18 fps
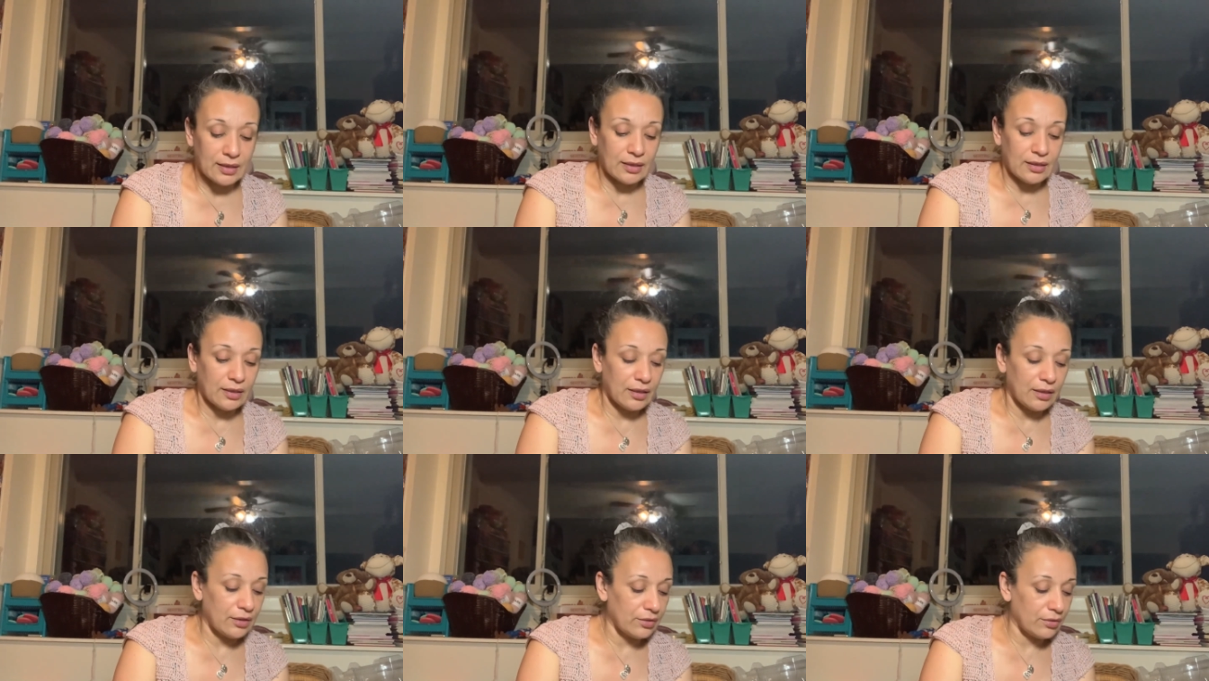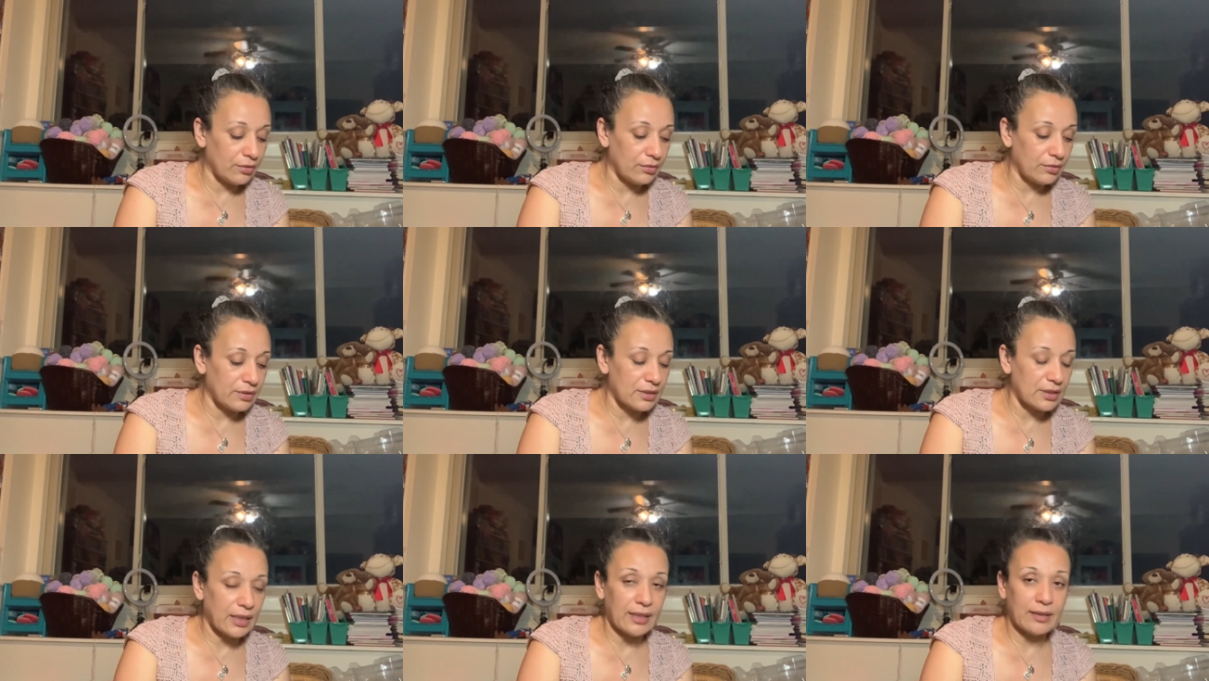You know,
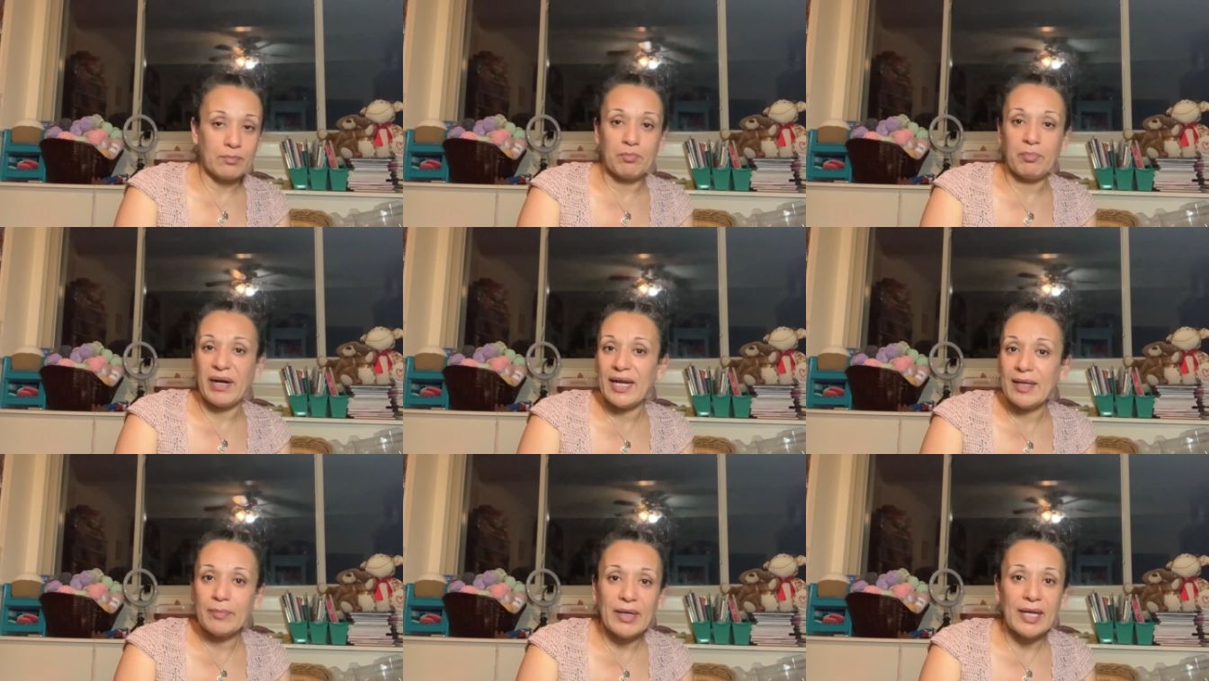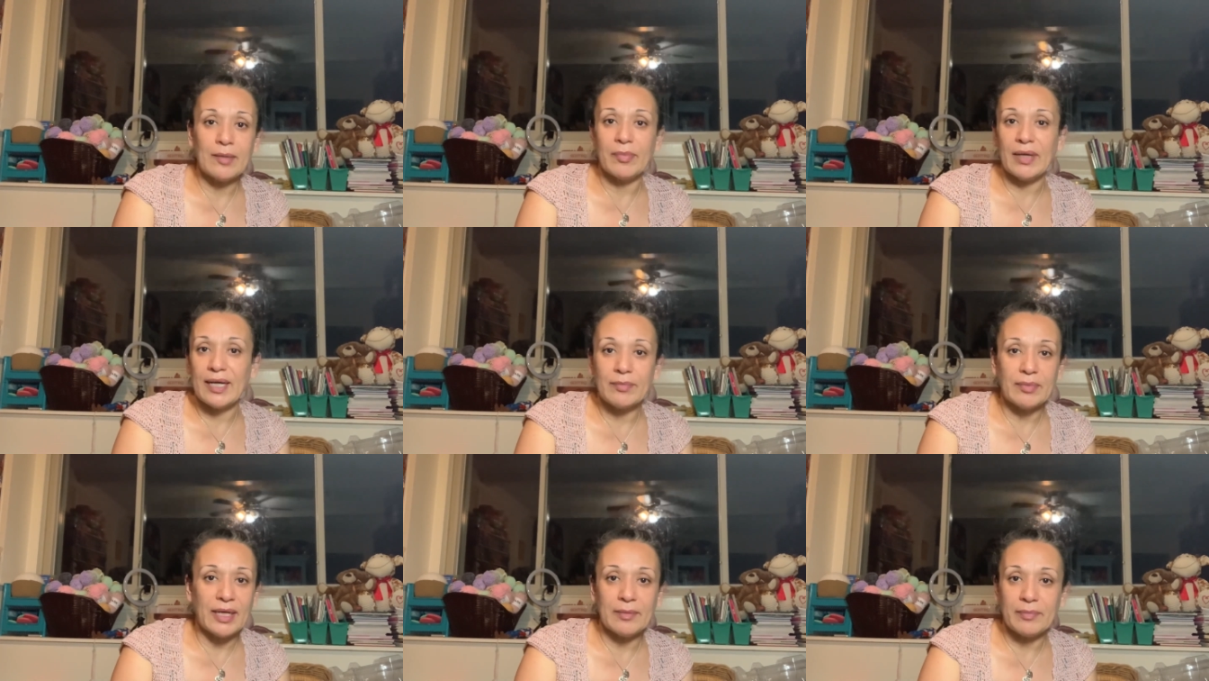it's like buy, buy, buy,
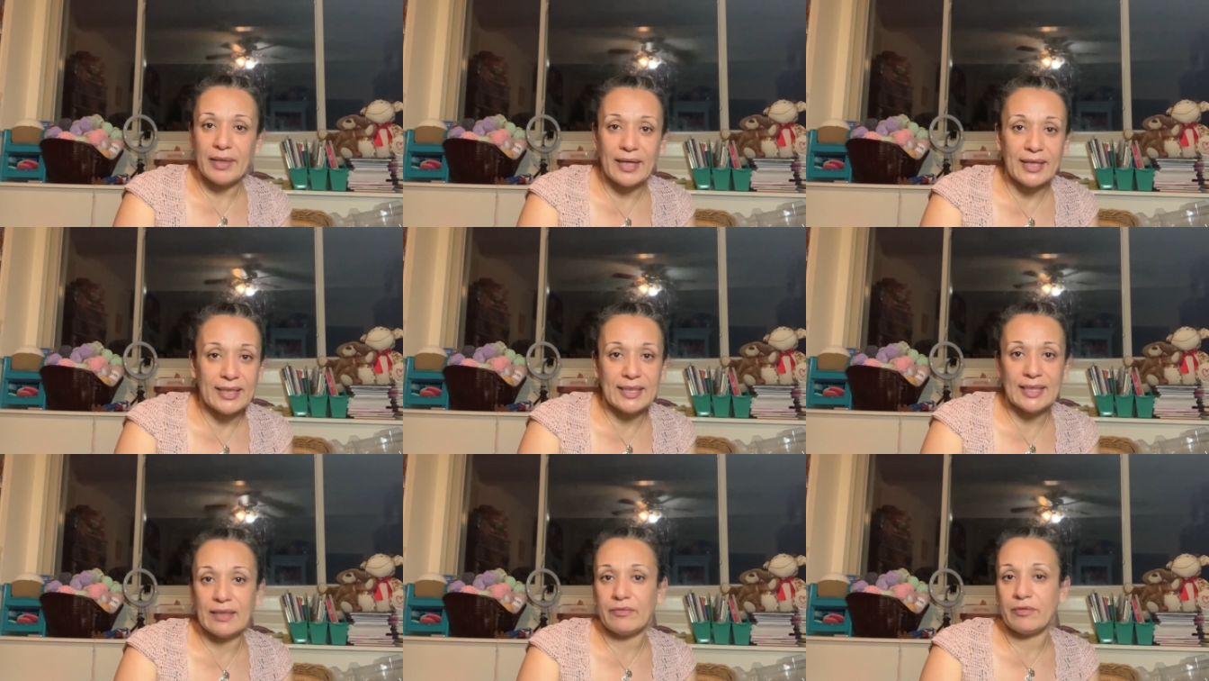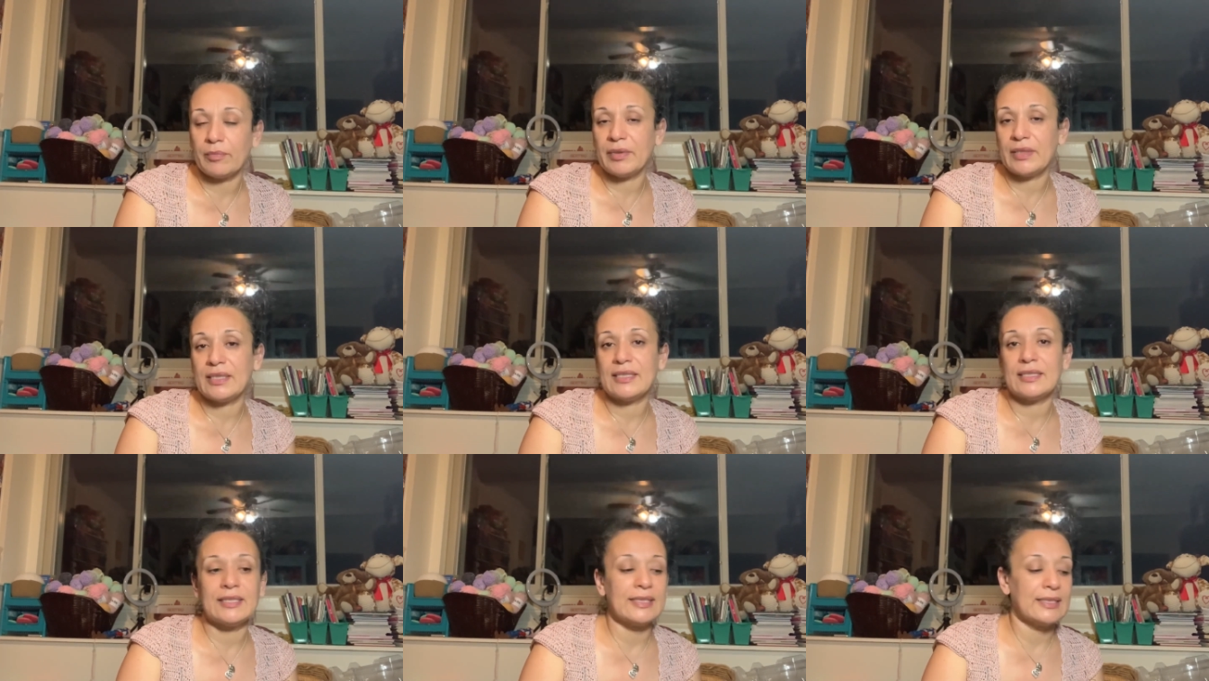buy, buy, and
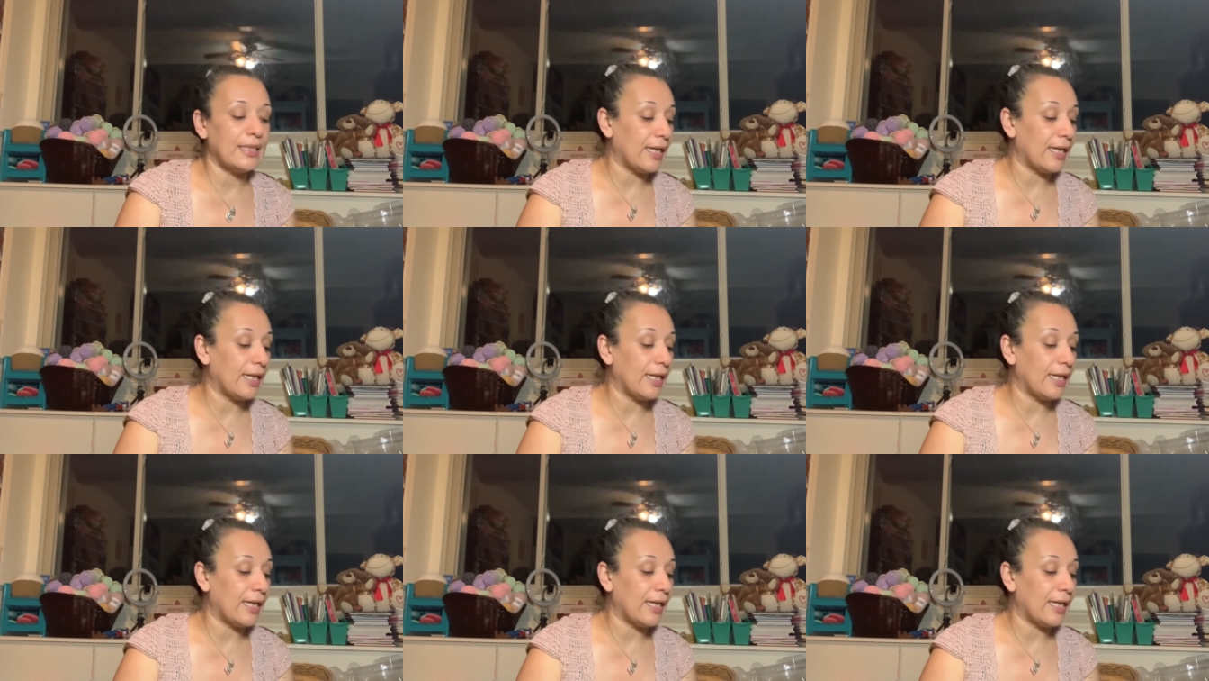everybody's